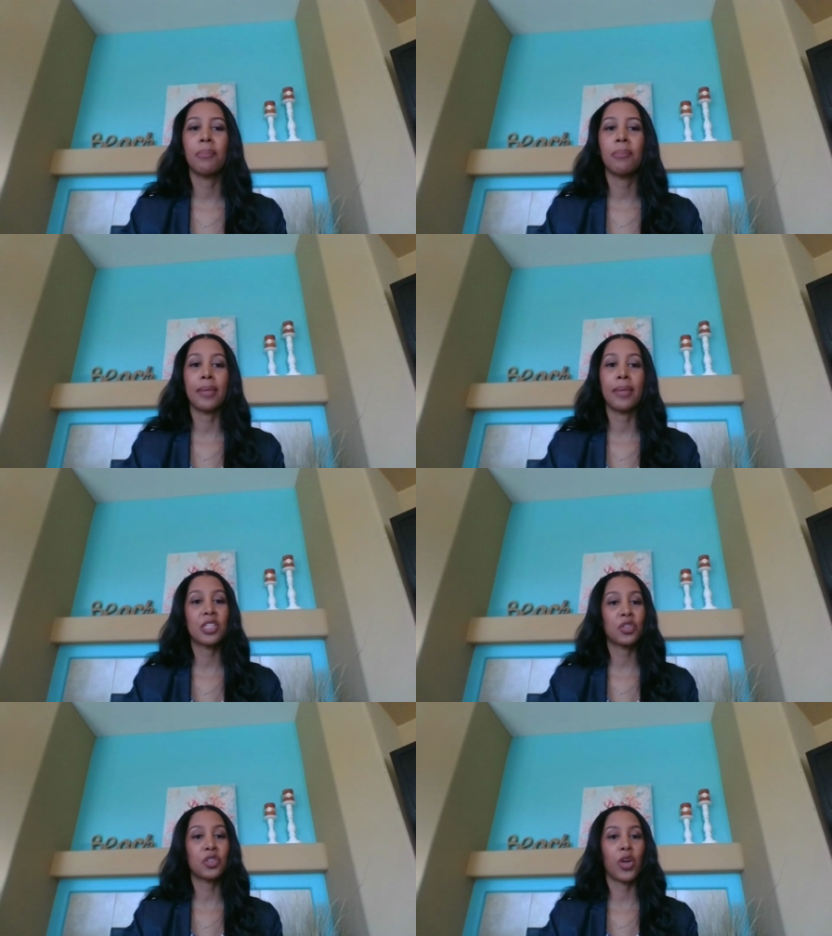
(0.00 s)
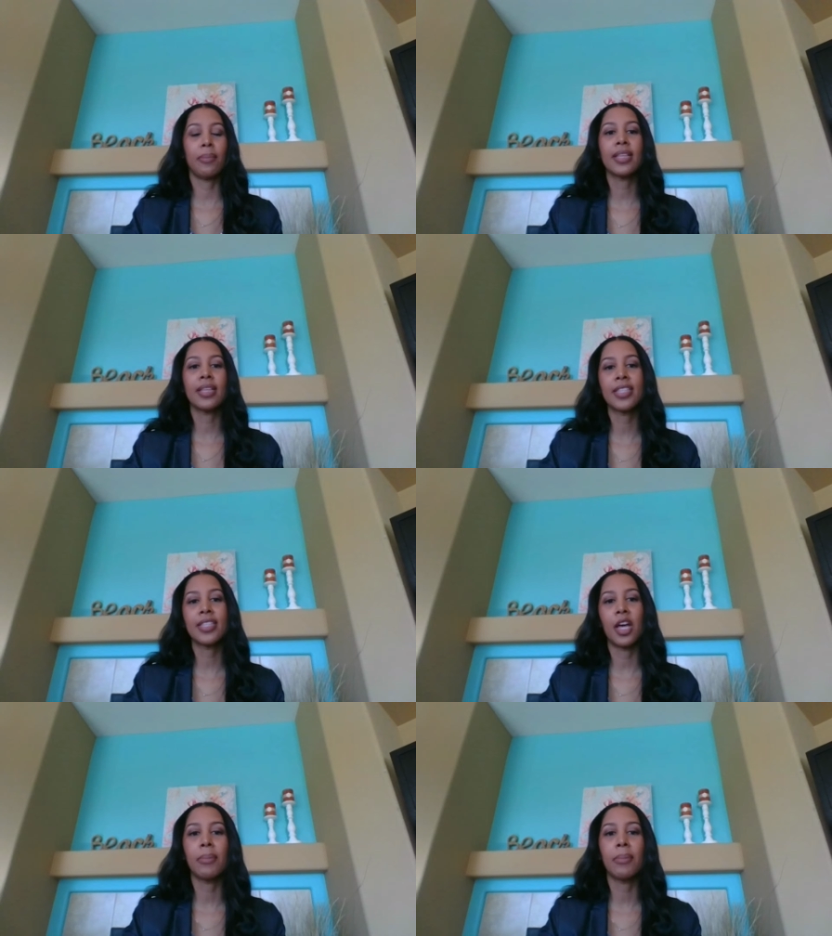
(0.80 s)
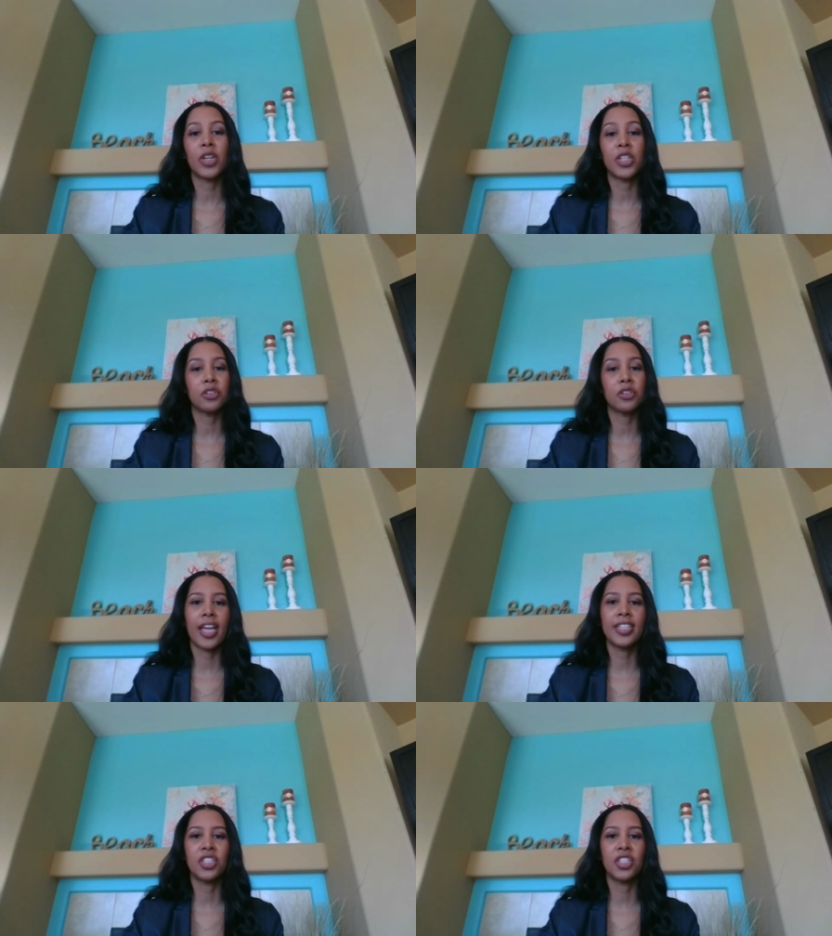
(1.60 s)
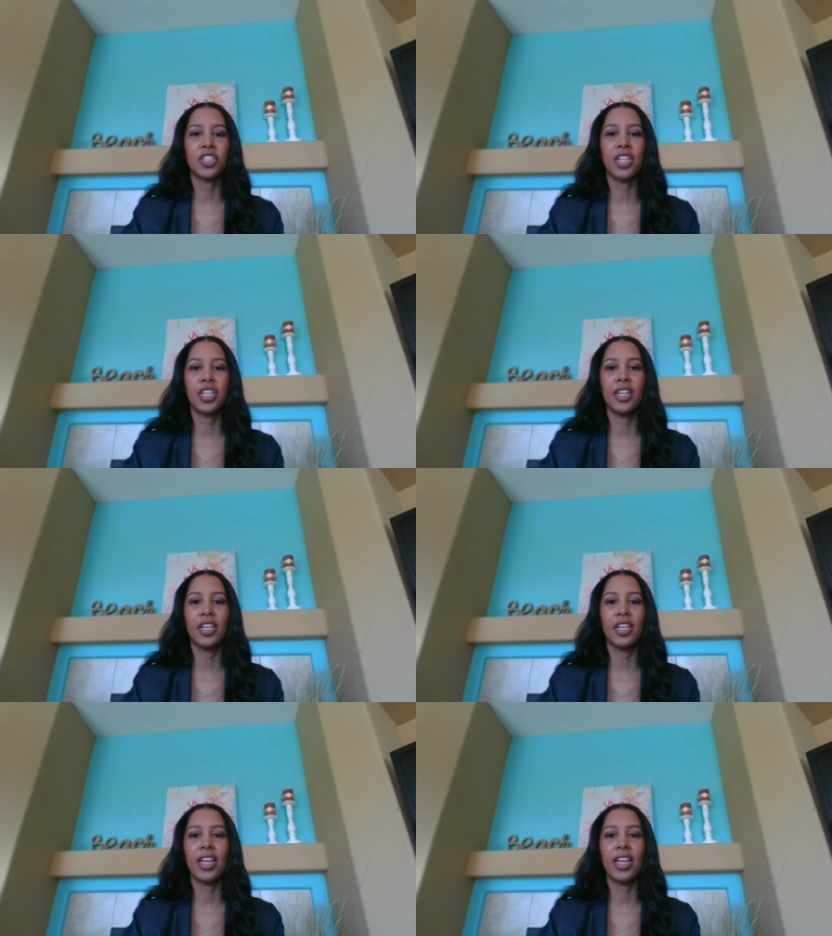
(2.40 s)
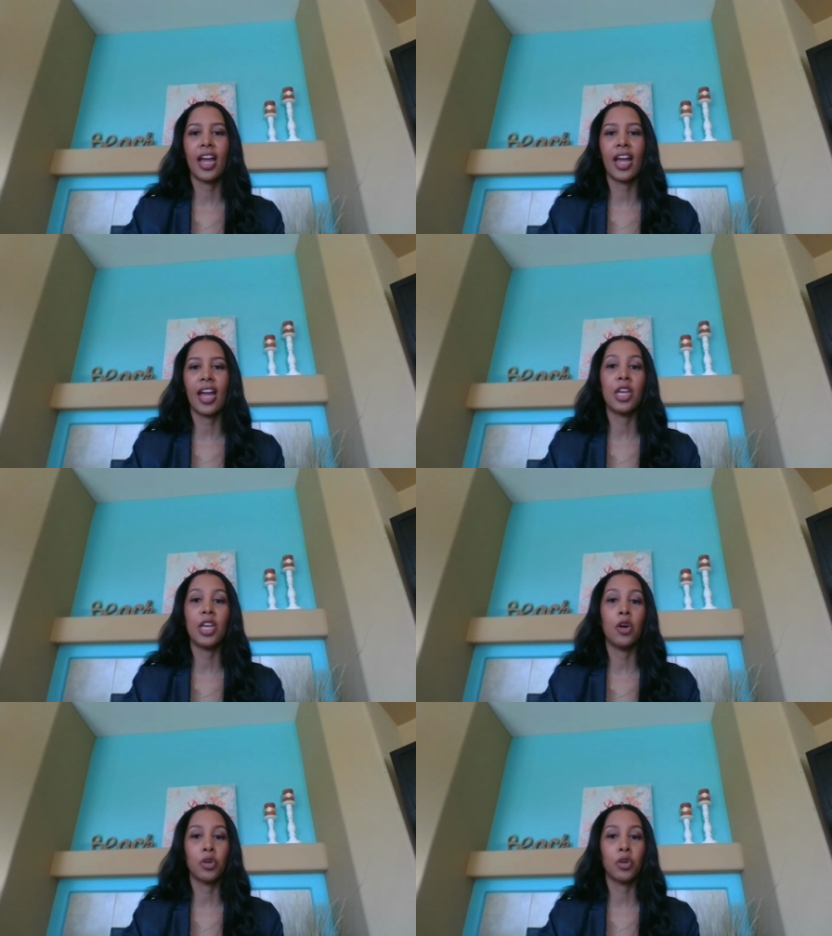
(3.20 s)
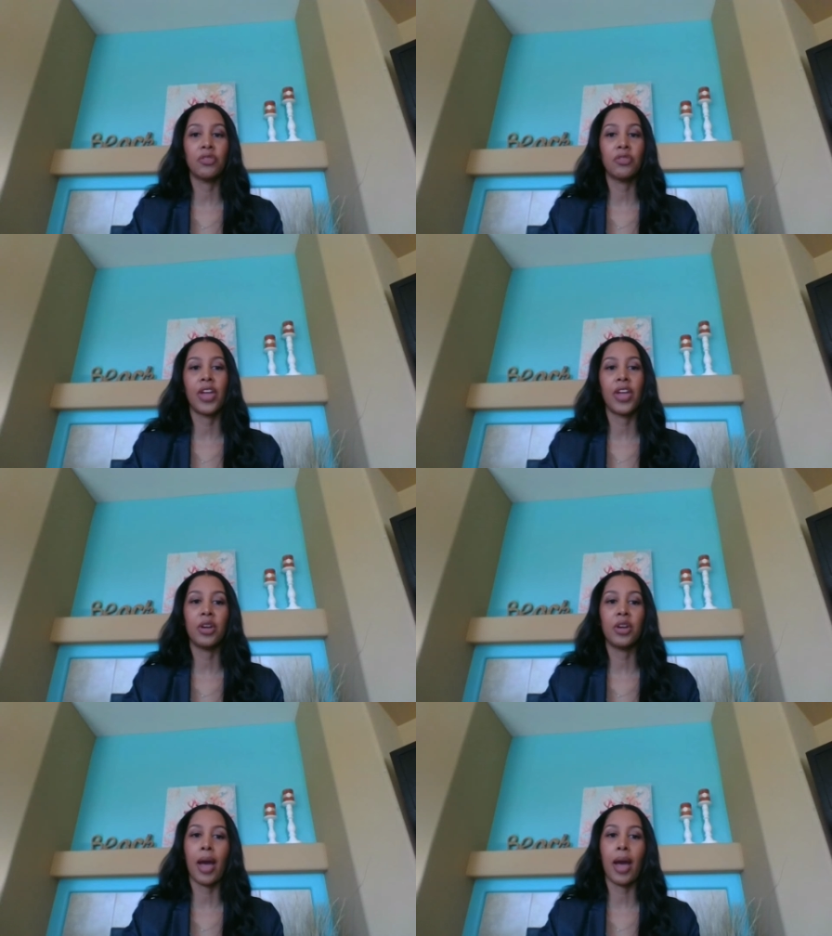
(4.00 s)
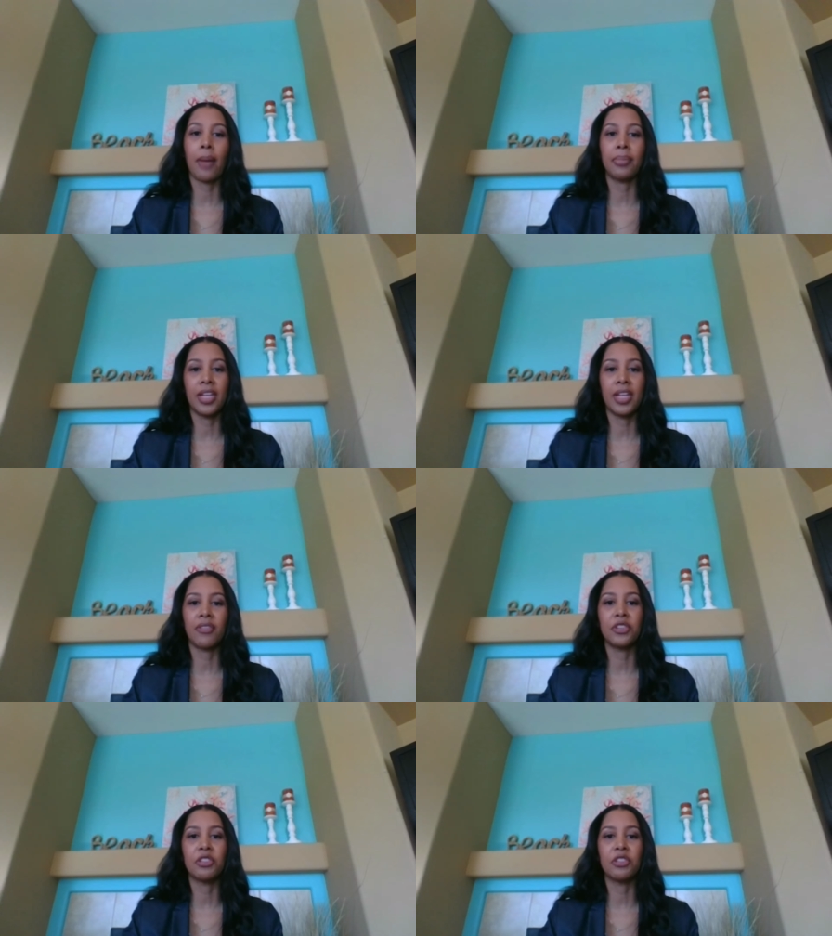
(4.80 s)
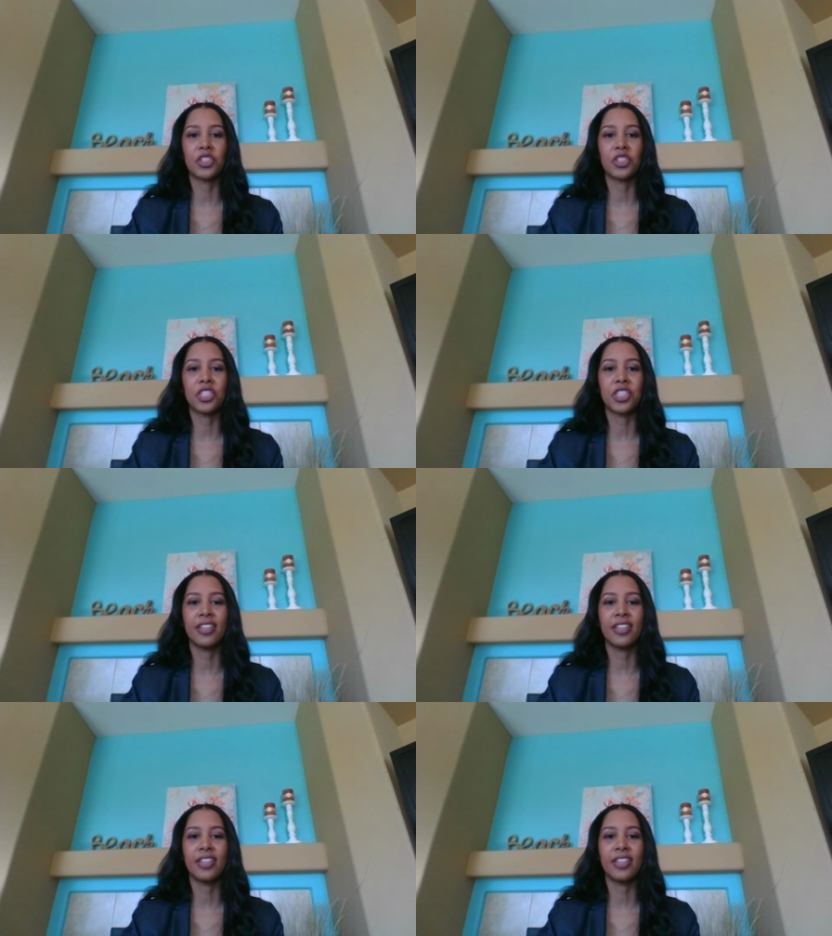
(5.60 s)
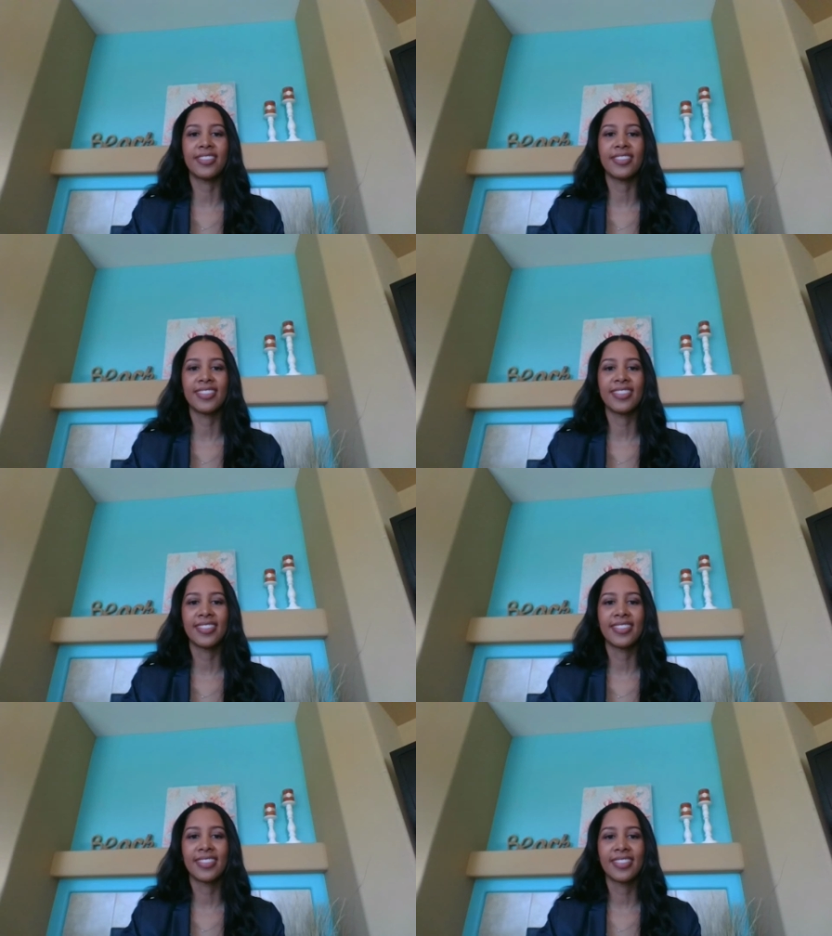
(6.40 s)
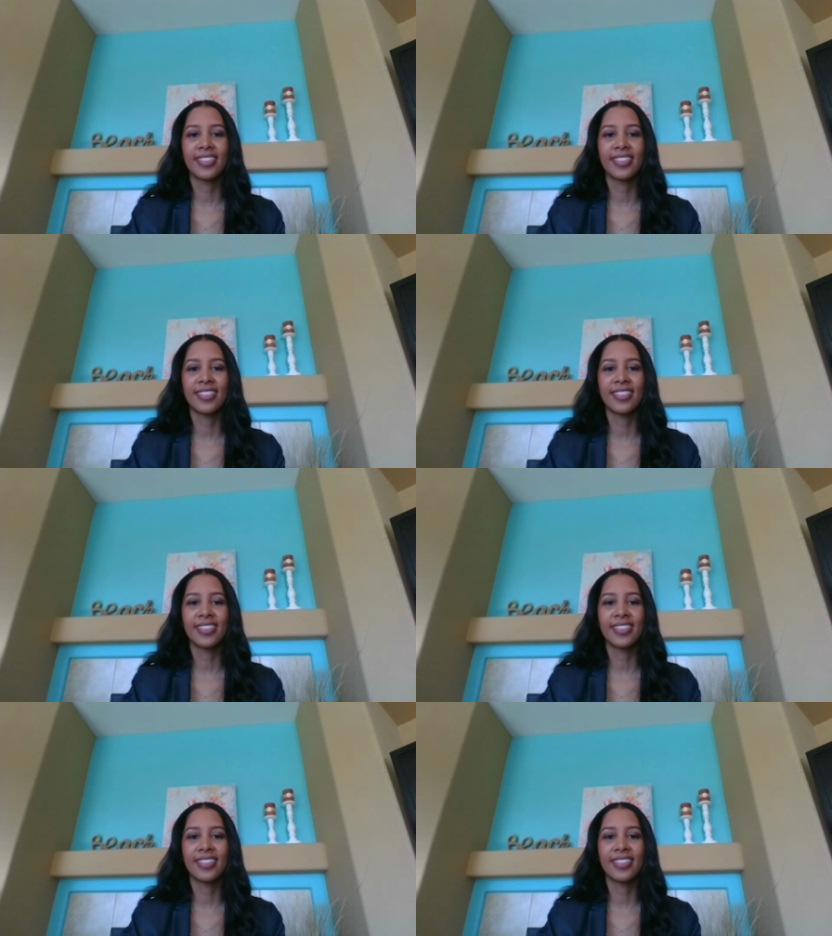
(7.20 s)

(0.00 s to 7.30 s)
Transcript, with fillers: My name is Toya Mansell. I'm a registered dietitian, and I am the owner and founder of Happily Ever After Nutrition.